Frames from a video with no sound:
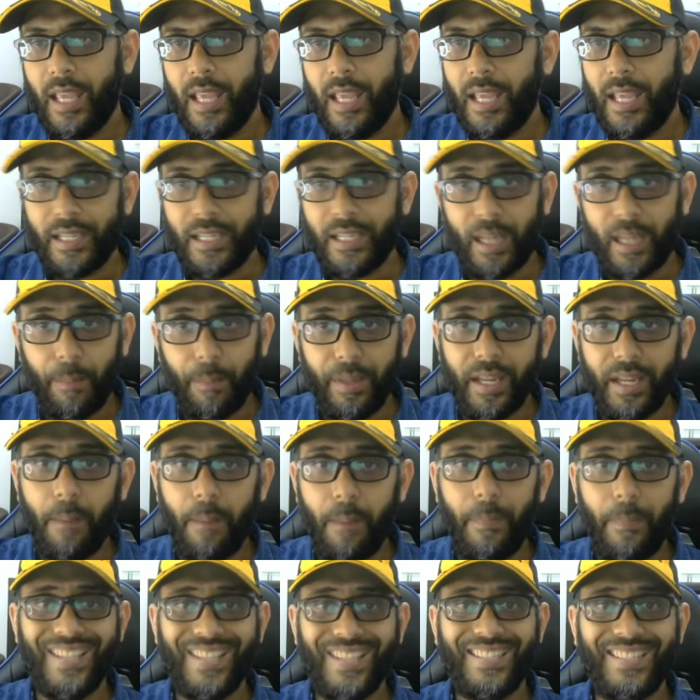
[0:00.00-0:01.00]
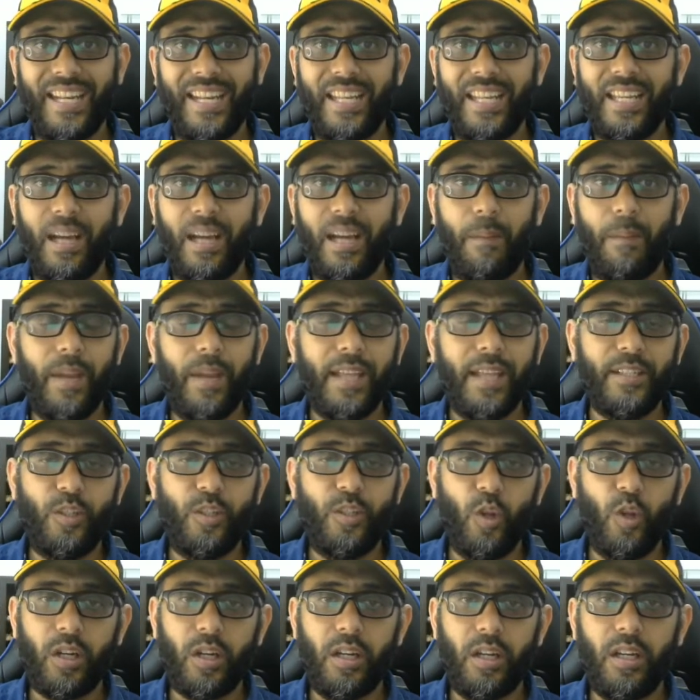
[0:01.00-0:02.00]
Coming up and setting up
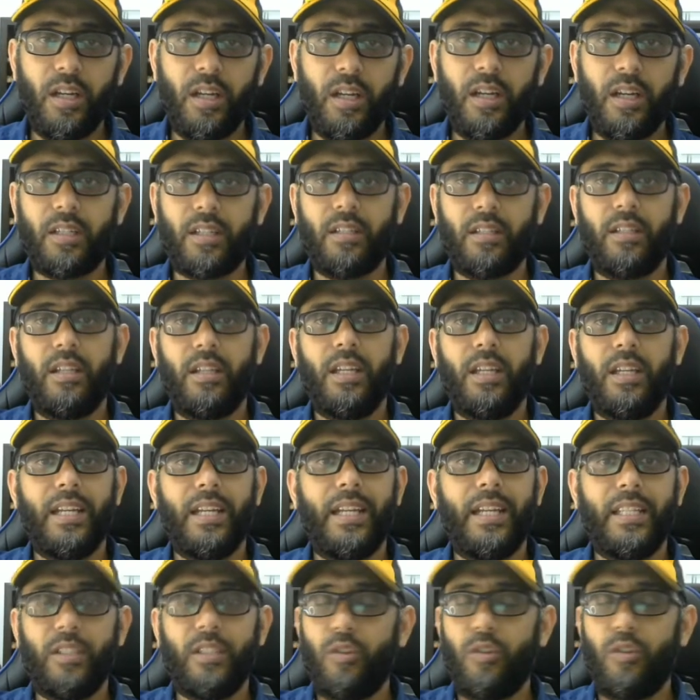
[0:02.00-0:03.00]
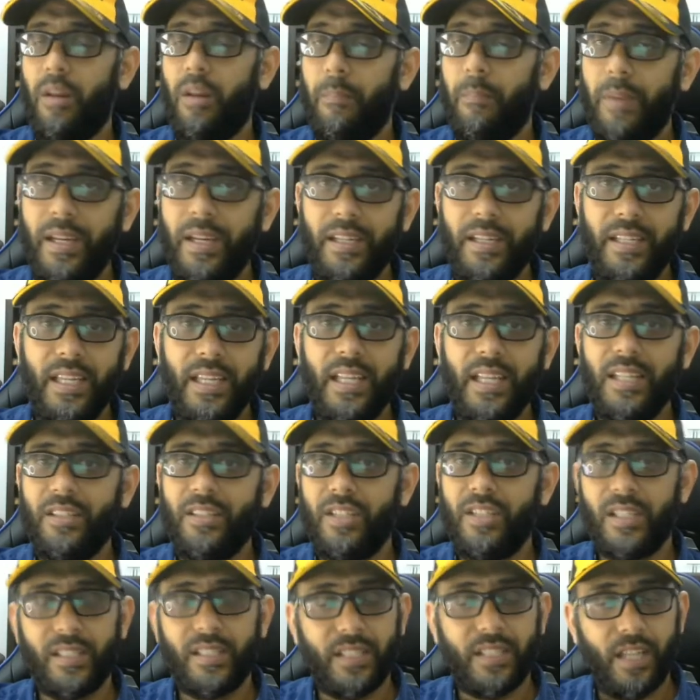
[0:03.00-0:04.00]
SEO Clerk, it's not a big deal.
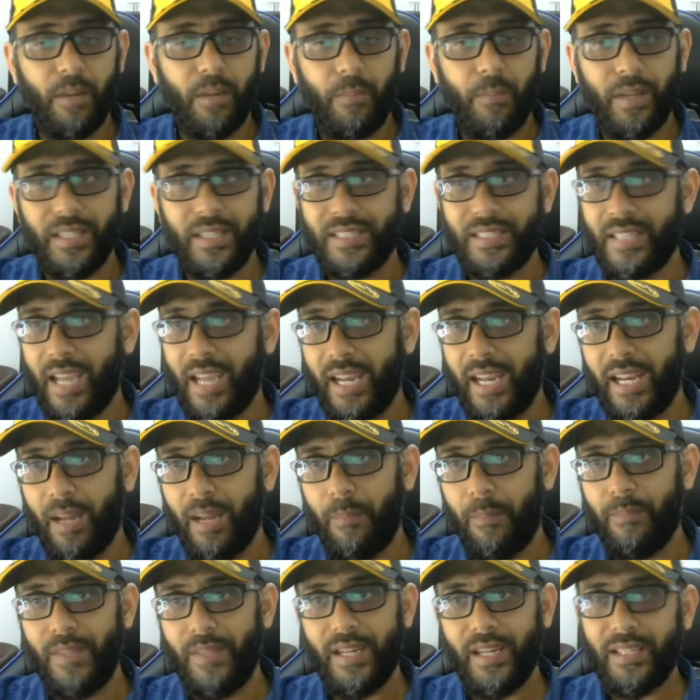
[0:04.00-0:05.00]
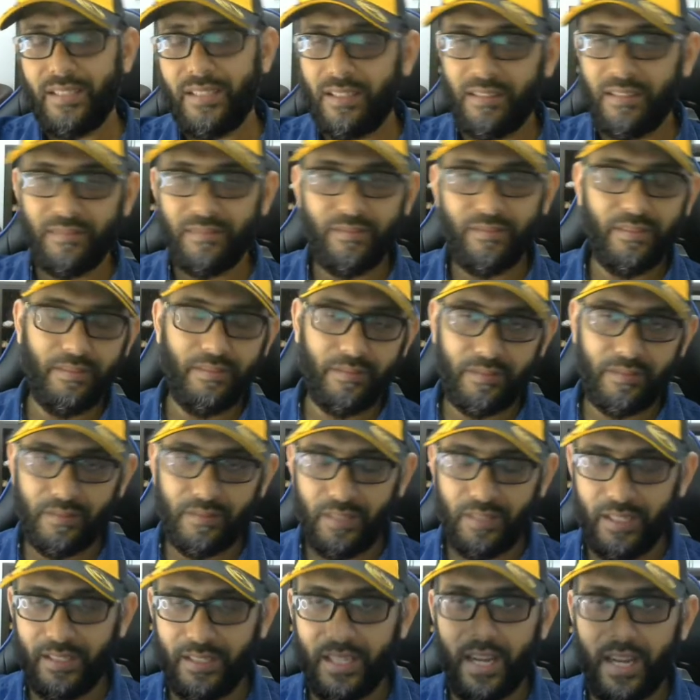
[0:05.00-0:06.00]
Just come and sign up.
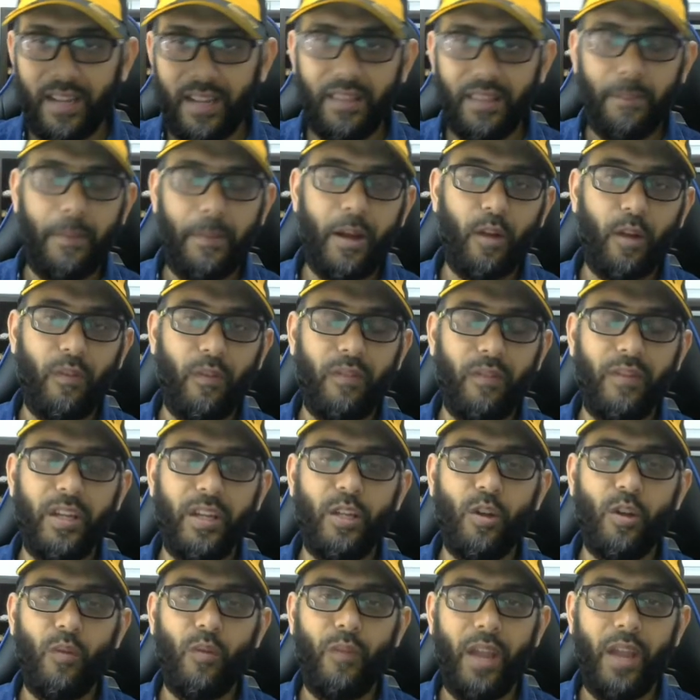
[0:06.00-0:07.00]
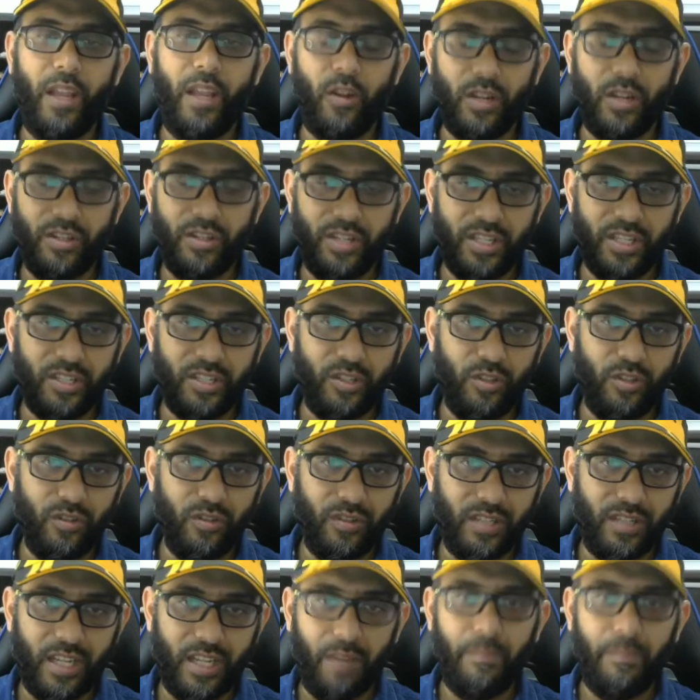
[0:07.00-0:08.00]
It's another part of the video where you can just
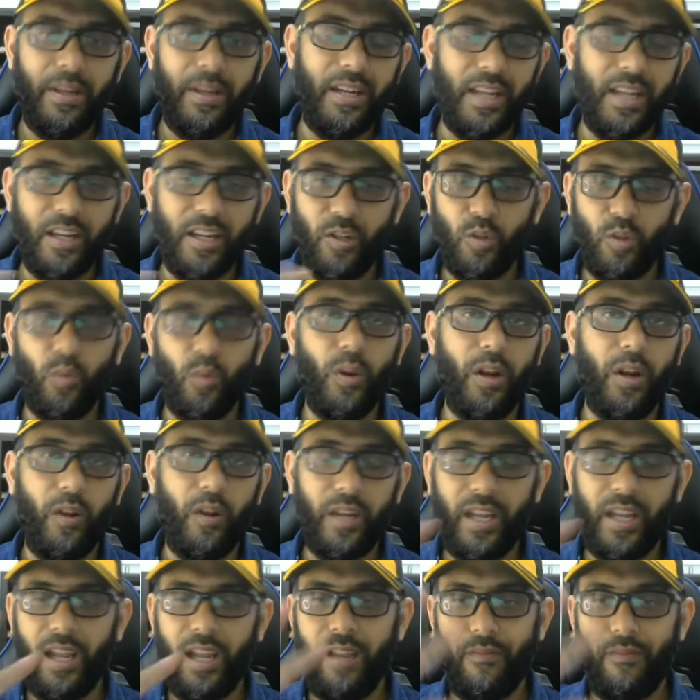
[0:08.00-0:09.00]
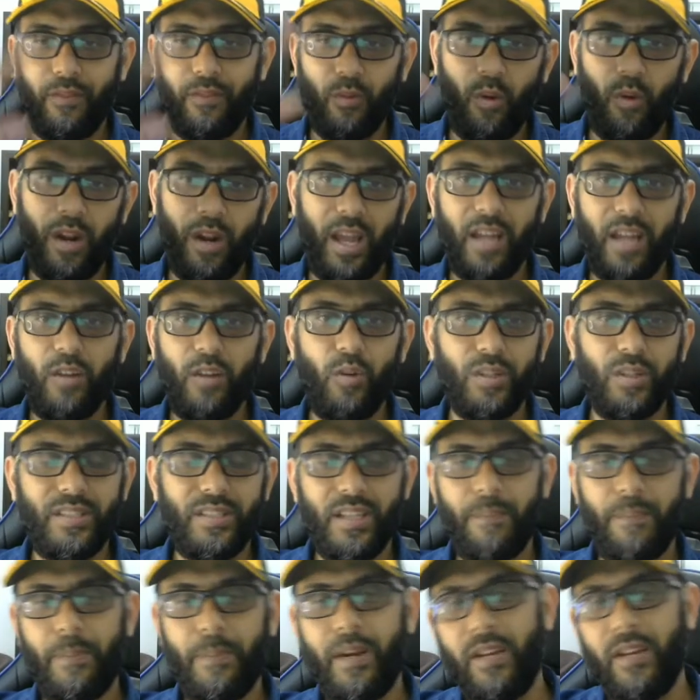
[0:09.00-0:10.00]
come in and do it. Okay, if you want, I'll do a
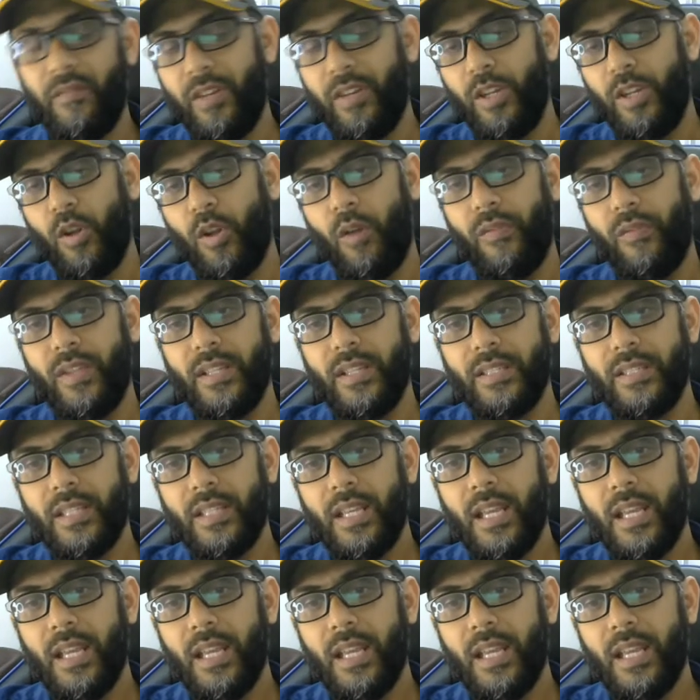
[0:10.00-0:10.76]
separate video on this.